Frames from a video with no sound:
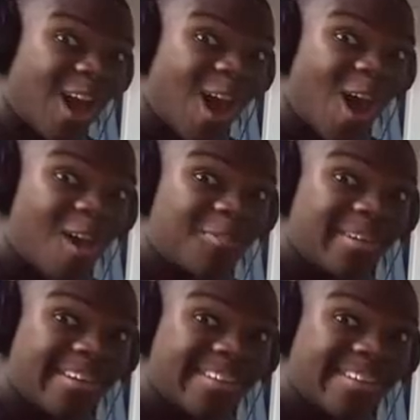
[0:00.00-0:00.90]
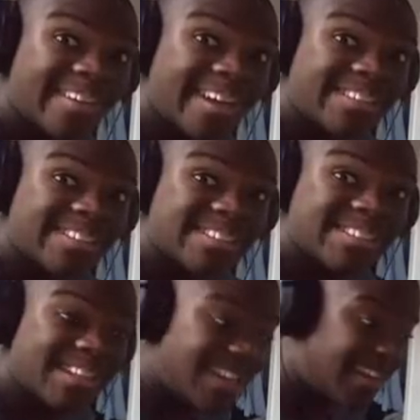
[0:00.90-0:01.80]

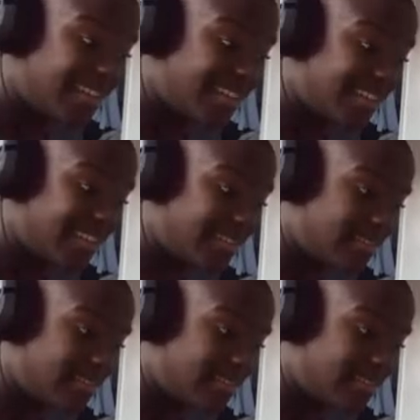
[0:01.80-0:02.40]
No one is speaking in this clip.